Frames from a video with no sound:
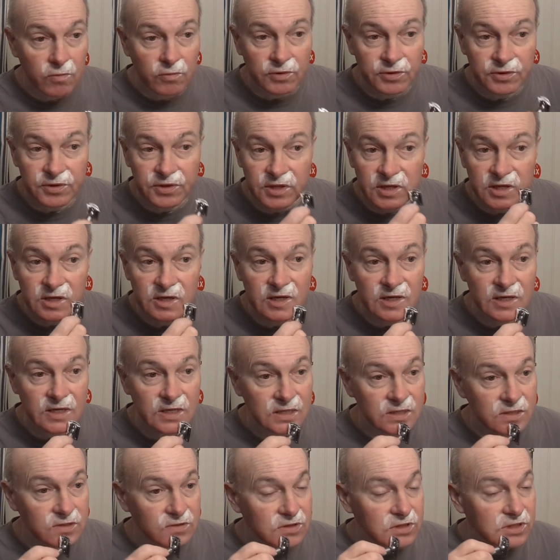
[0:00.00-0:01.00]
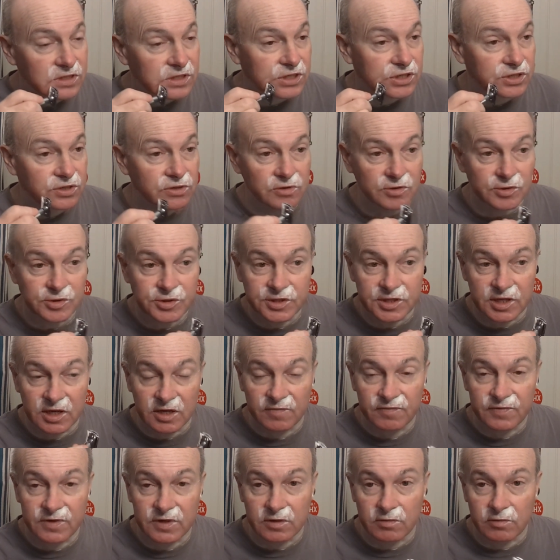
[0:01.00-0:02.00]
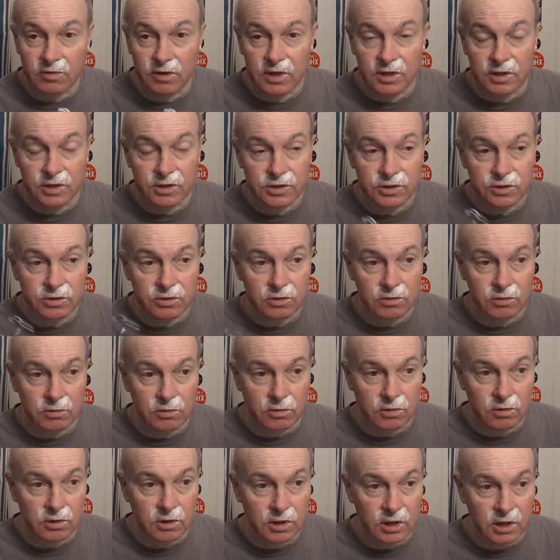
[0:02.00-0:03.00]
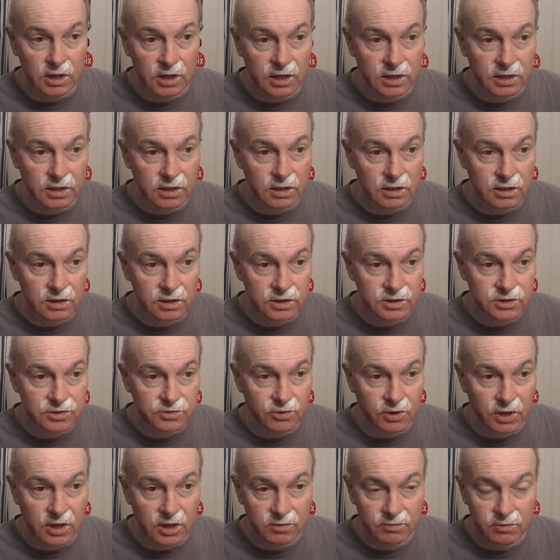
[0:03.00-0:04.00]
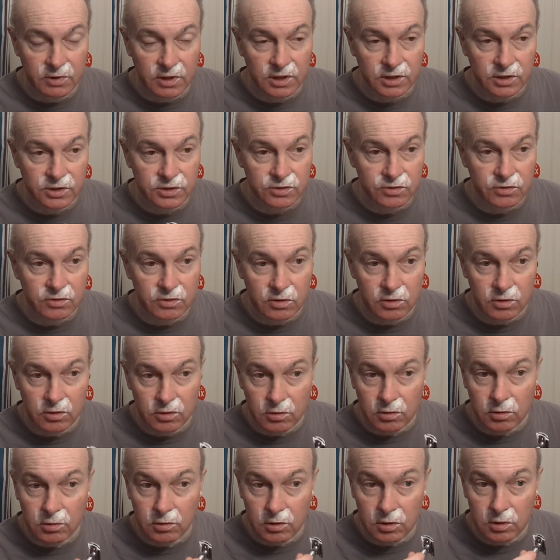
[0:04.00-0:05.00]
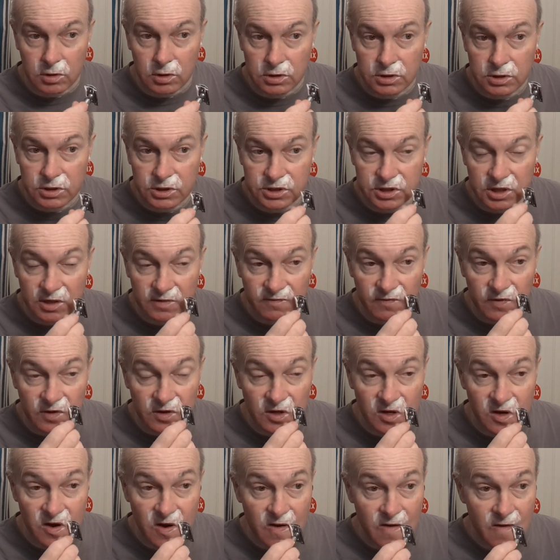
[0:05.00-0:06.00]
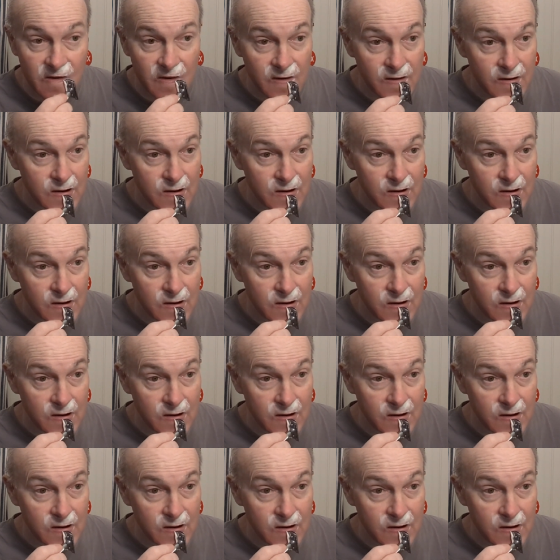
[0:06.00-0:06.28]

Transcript: With the traditional safety razor or a straight razor or a shavette